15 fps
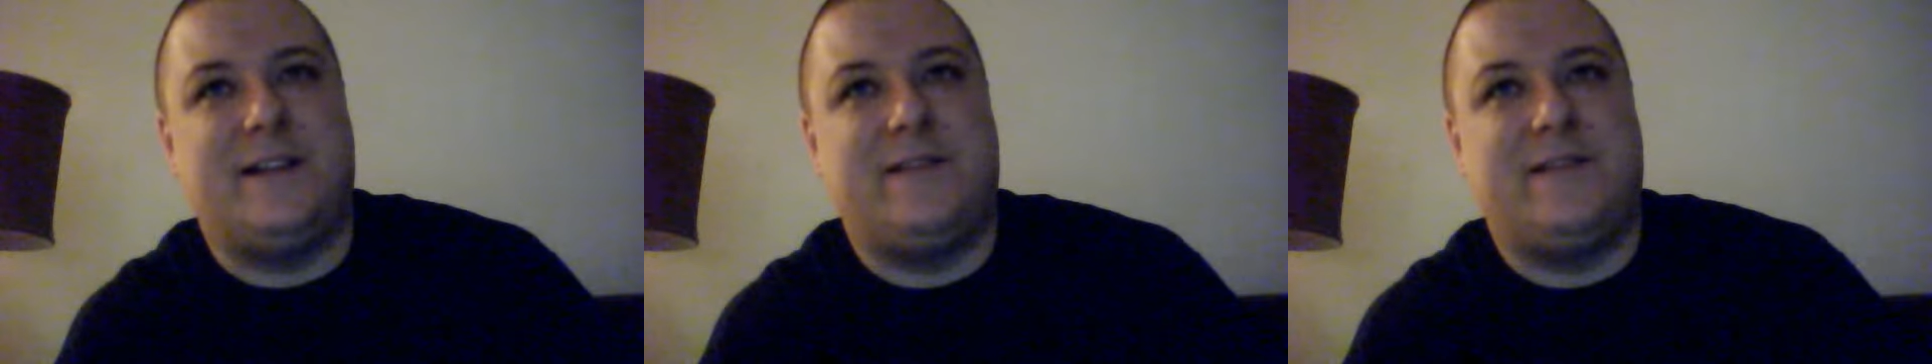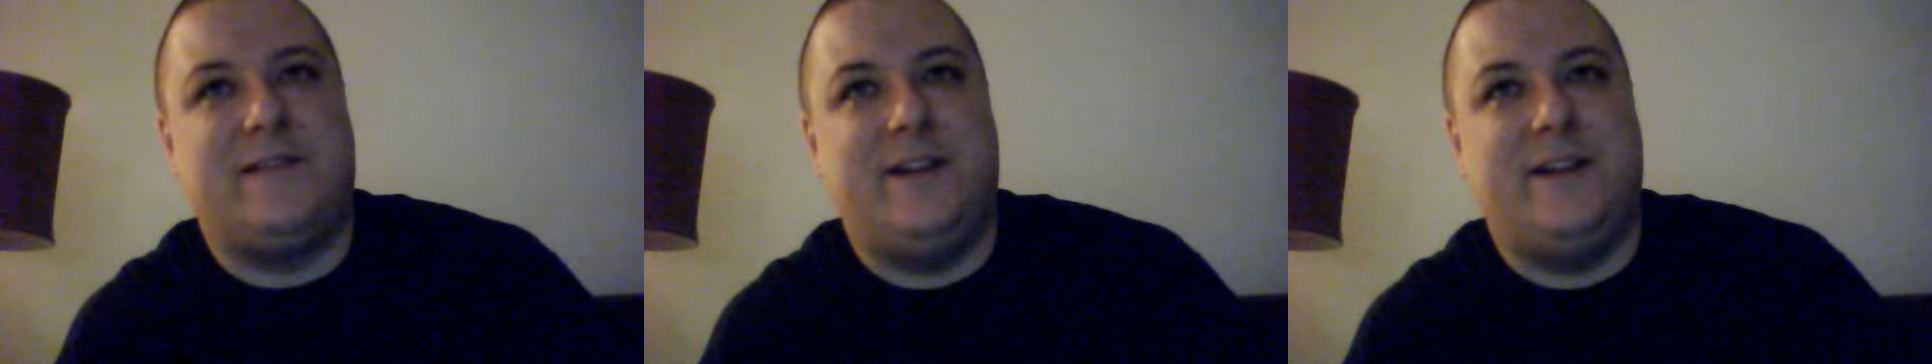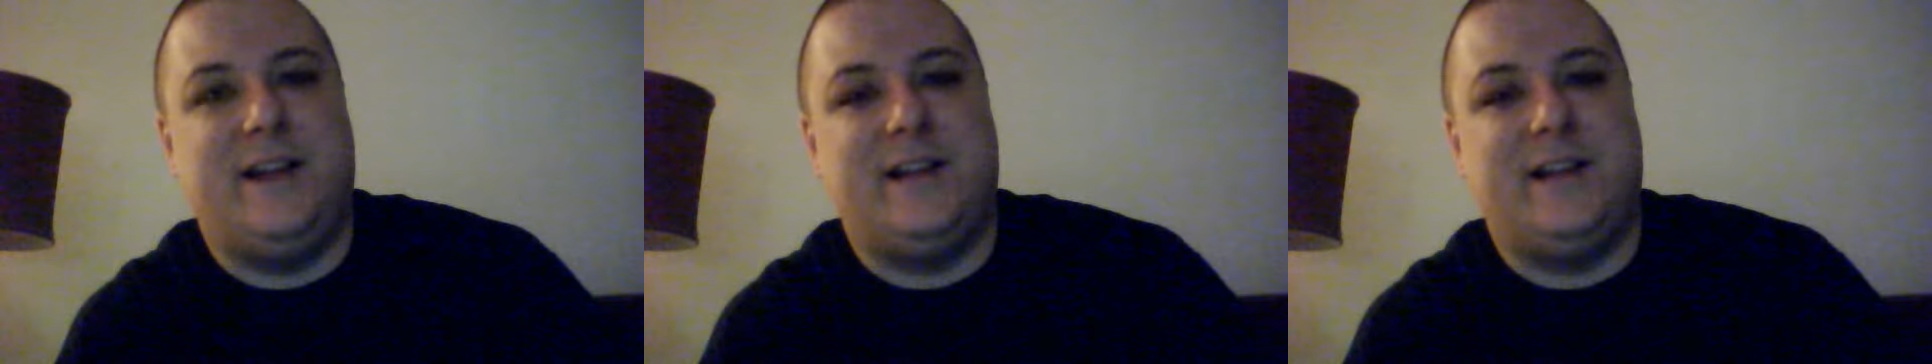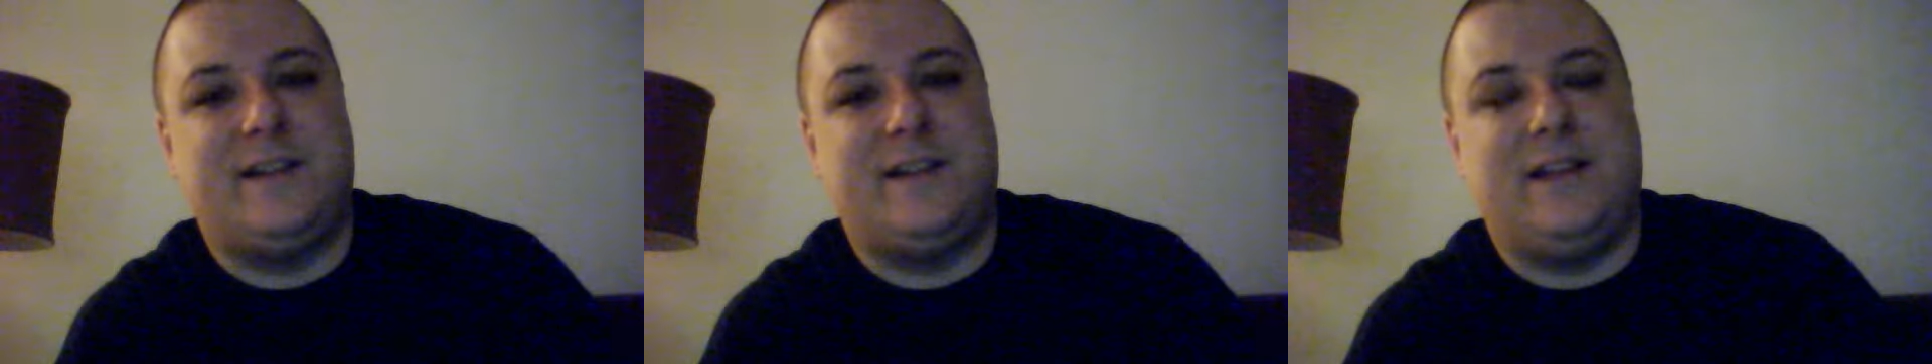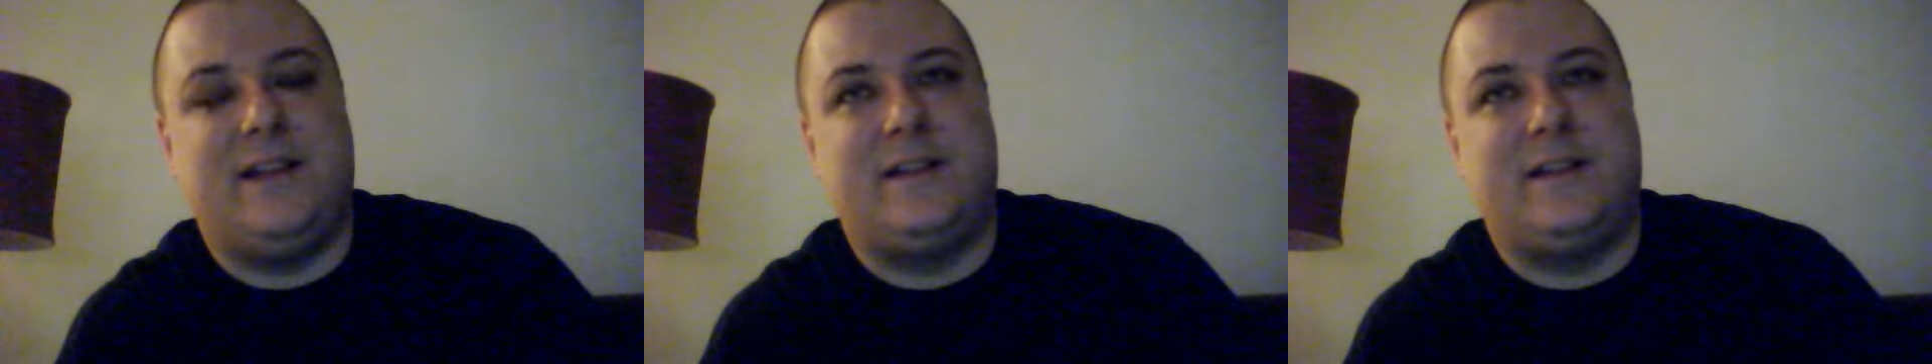on 3DS
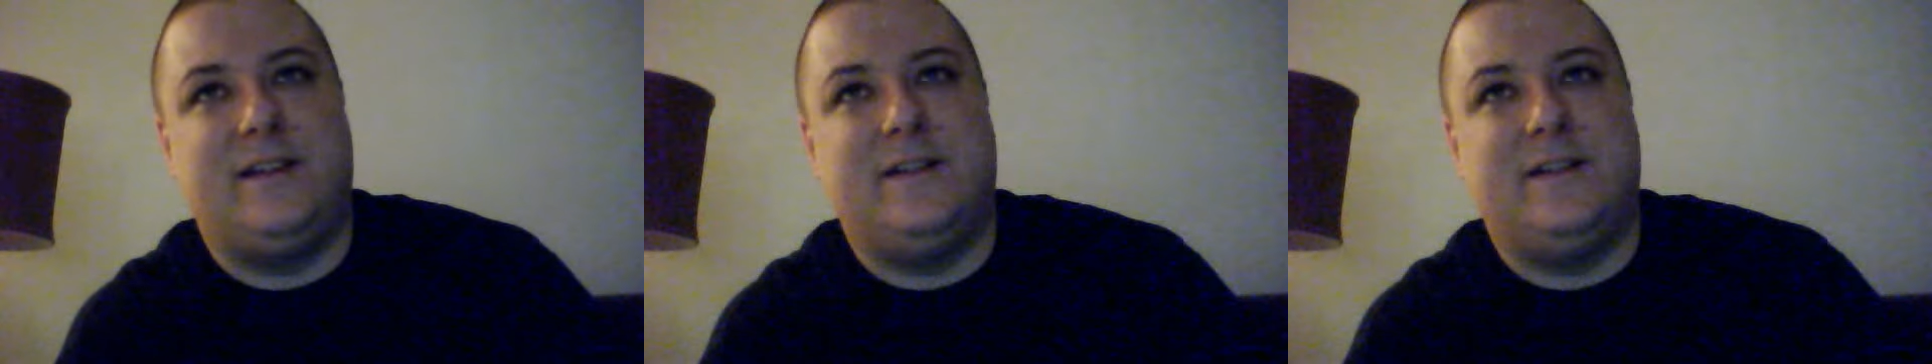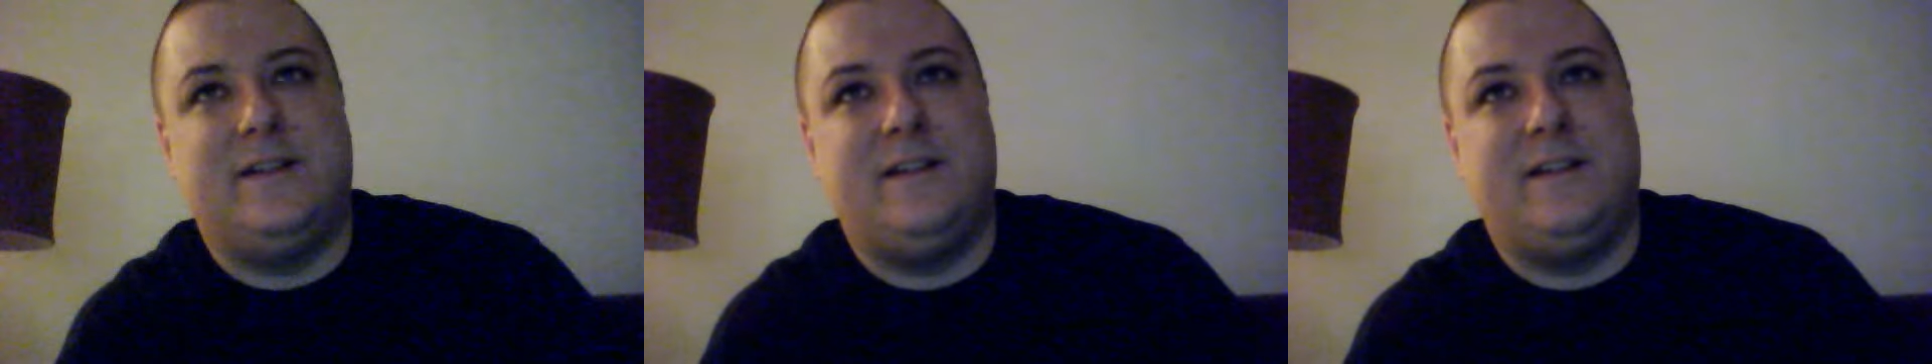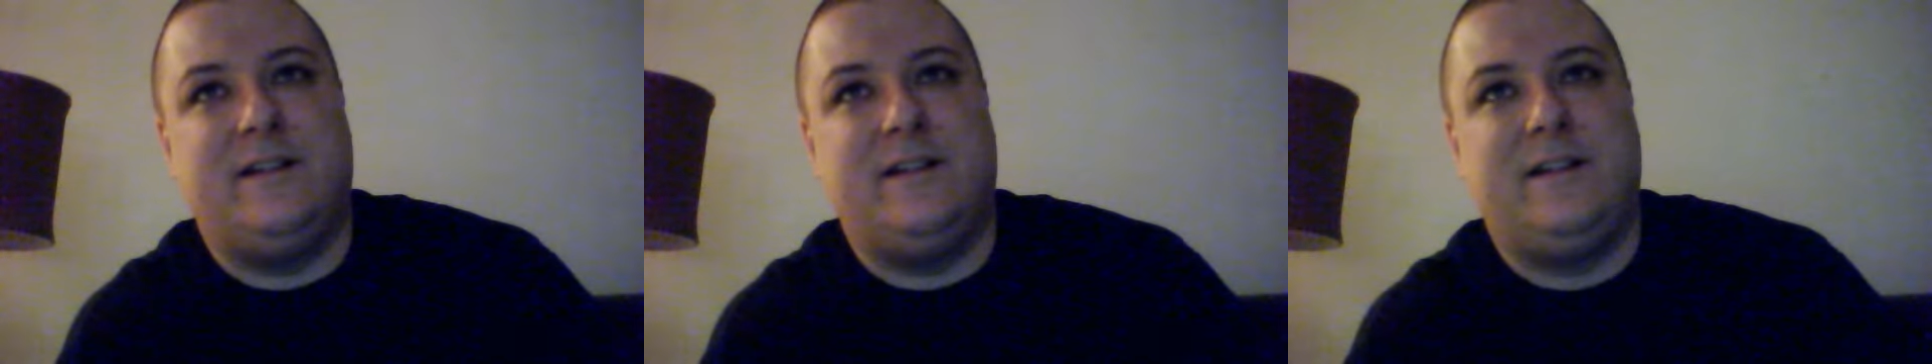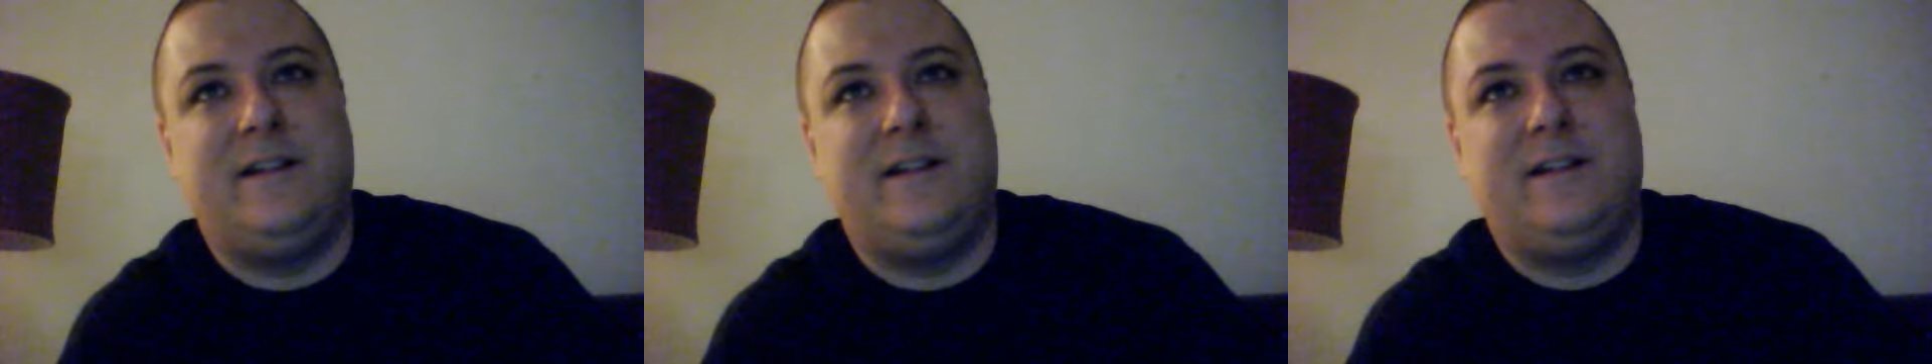that looked good.